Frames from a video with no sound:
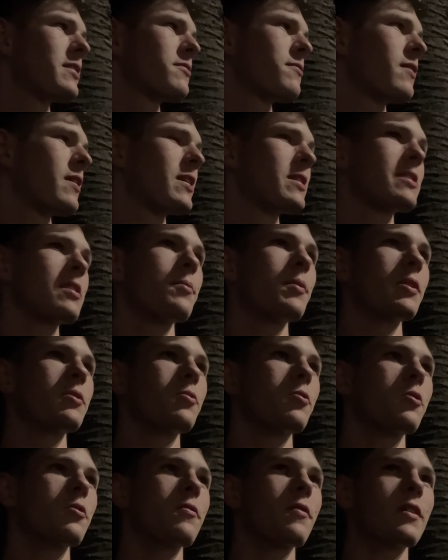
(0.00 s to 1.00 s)
to find somewhere at the
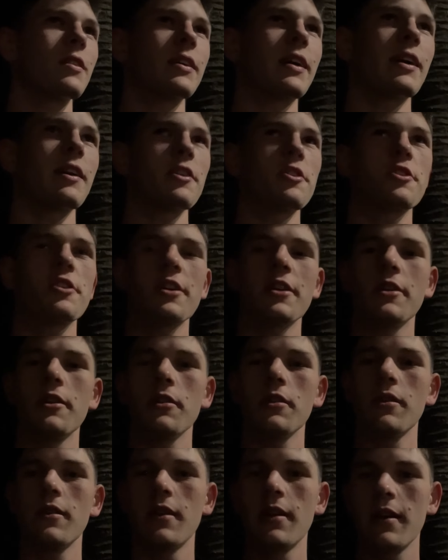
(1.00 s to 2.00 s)
waterfront to kind of
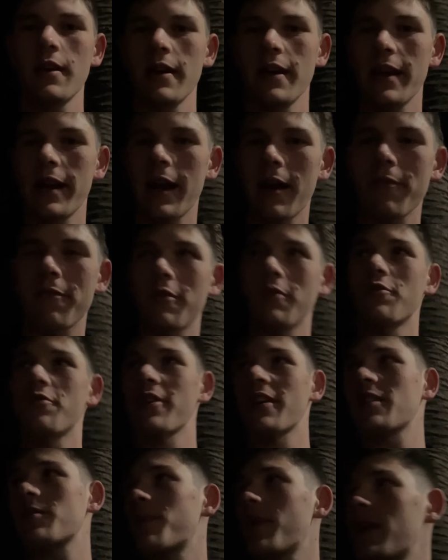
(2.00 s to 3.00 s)
chill, have a few
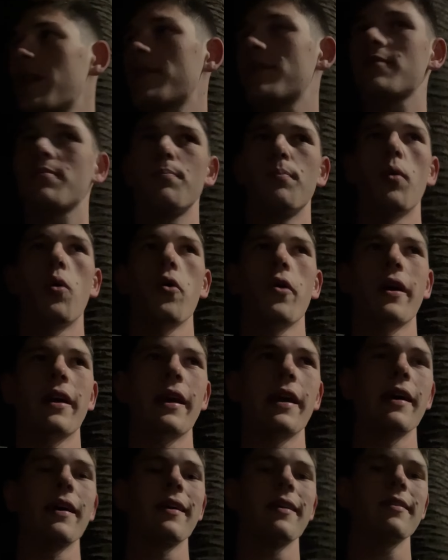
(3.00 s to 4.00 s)
drinks, but it's boring
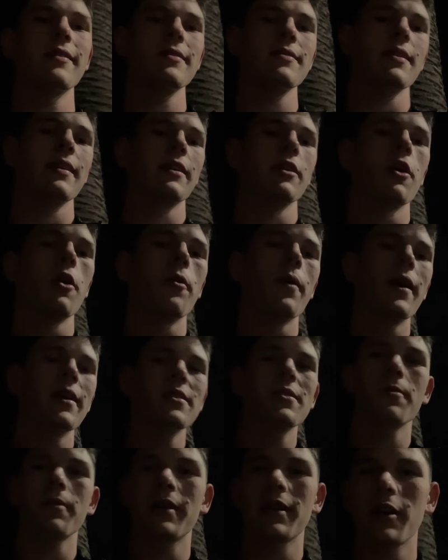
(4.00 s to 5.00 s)
here. There's like nowhere.
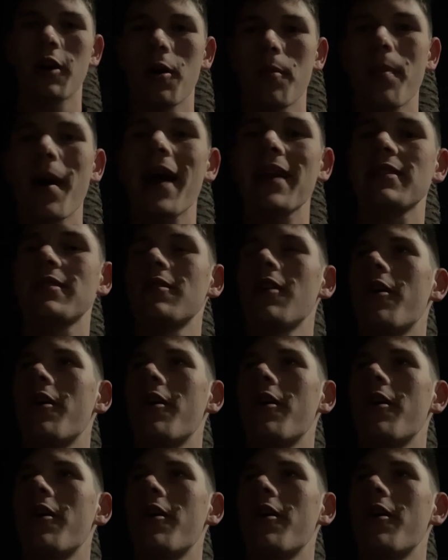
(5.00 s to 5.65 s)
So we're going to go back to the